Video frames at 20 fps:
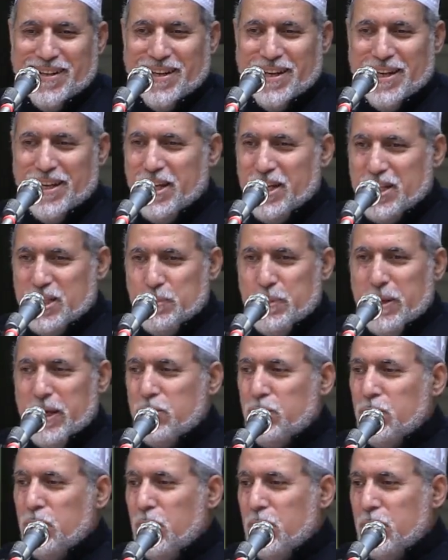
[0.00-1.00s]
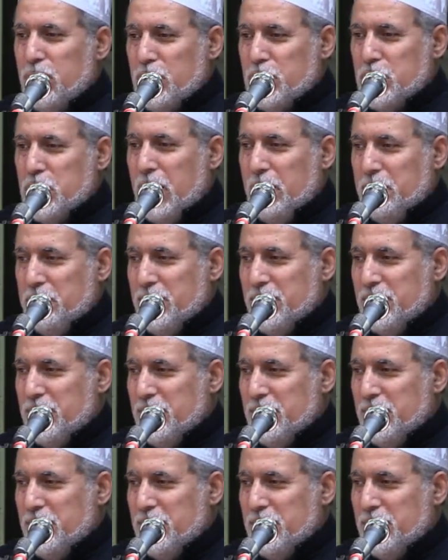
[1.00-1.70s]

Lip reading: and expect to hold their job?